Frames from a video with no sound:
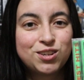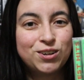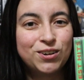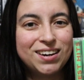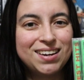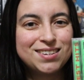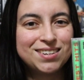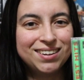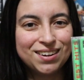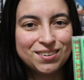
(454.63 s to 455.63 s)
story,
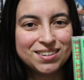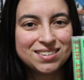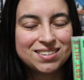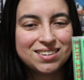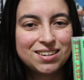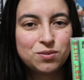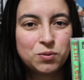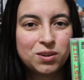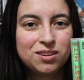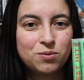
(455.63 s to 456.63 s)
it's hilarious. It's
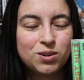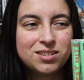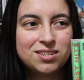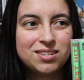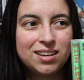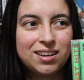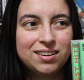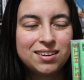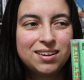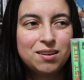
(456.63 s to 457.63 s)
one of the ones
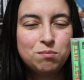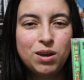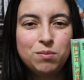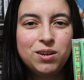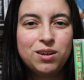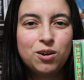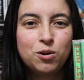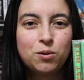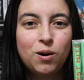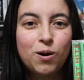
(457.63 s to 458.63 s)
that made me
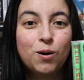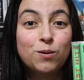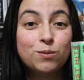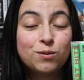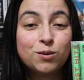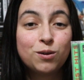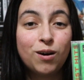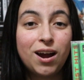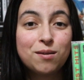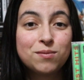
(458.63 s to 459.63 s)
go, oh
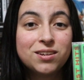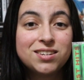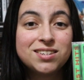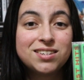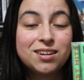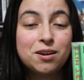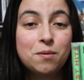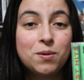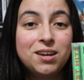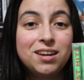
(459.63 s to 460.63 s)
crap, this is
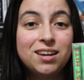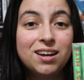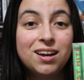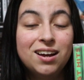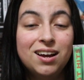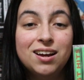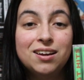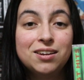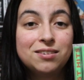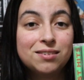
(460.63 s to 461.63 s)
gonna be
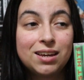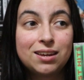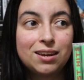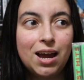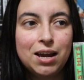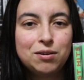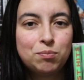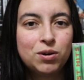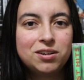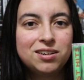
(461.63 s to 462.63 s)
uh, like I
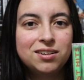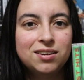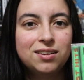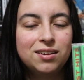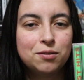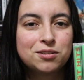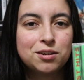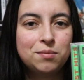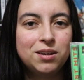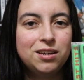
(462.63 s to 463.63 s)
predicted it that it was
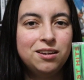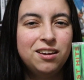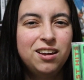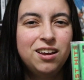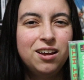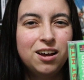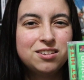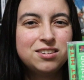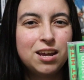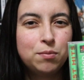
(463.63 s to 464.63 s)
going to be
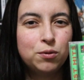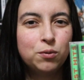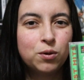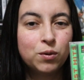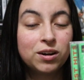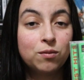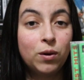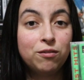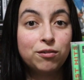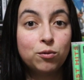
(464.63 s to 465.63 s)
a staple where we're going to
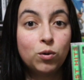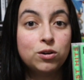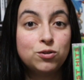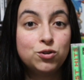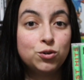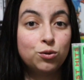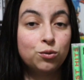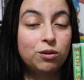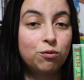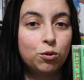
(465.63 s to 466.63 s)
wait for one, two,
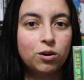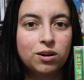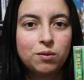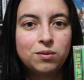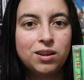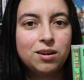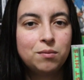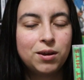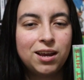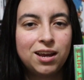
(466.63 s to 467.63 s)
three, four, and then
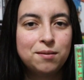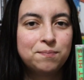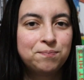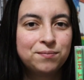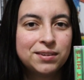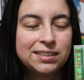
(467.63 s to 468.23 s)
it became